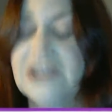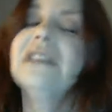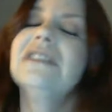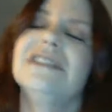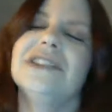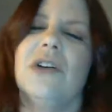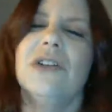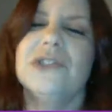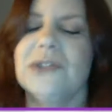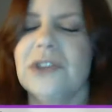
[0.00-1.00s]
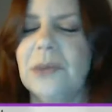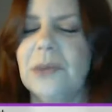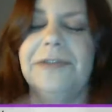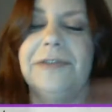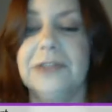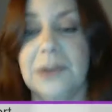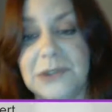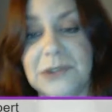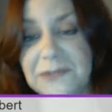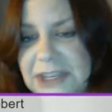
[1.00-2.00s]
because there
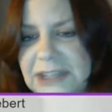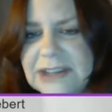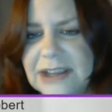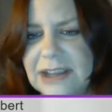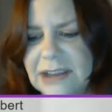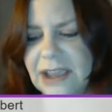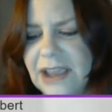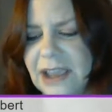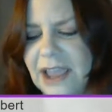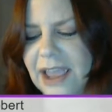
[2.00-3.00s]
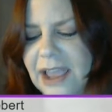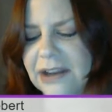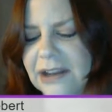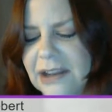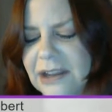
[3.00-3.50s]
was feasting at